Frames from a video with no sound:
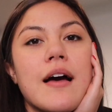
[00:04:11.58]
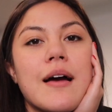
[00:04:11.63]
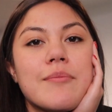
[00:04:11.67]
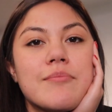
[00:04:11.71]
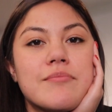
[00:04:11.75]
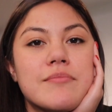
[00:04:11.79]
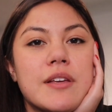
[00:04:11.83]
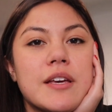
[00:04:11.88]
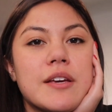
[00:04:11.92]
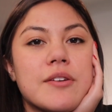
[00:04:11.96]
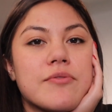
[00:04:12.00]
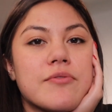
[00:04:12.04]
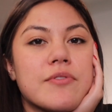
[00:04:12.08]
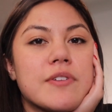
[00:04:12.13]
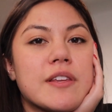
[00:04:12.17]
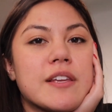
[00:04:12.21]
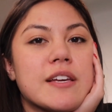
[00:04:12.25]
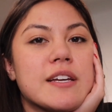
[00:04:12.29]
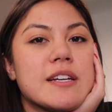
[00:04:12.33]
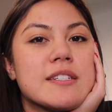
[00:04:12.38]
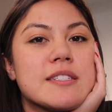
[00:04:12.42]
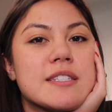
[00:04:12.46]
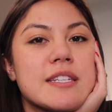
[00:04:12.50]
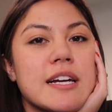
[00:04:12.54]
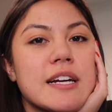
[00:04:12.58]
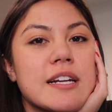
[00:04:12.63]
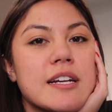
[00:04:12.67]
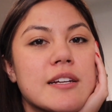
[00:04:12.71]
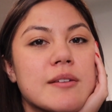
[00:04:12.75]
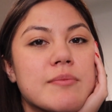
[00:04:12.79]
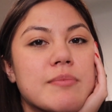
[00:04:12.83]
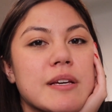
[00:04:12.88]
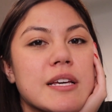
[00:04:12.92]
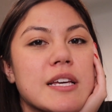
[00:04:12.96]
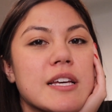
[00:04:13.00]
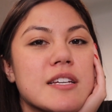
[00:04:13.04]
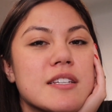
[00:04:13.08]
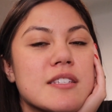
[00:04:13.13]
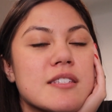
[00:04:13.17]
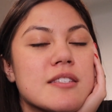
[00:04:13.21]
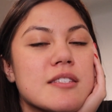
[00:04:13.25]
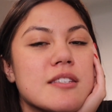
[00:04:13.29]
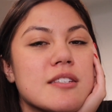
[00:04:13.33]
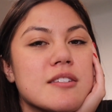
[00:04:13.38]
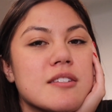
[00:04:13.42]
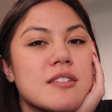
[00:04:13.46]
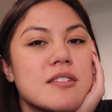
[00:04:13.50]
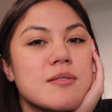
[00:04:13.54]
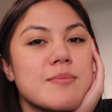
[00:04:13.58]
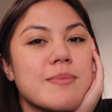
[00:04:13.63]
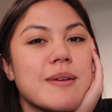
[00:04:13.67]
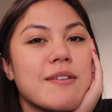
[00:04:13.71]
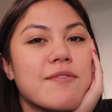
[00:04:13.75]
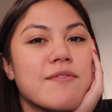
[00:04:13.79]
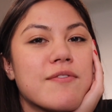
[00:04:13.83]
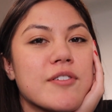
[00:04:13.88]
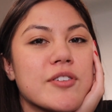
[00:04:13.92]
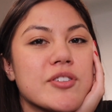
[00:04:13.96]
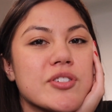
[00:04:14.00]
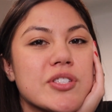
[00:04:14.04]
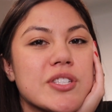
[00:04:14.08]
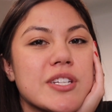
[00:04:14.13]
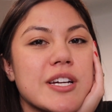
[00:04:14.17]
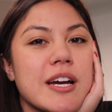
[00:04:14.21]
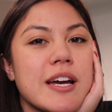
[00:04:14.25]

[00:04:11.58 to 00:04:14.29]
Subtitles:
I'm like really excited because this is my first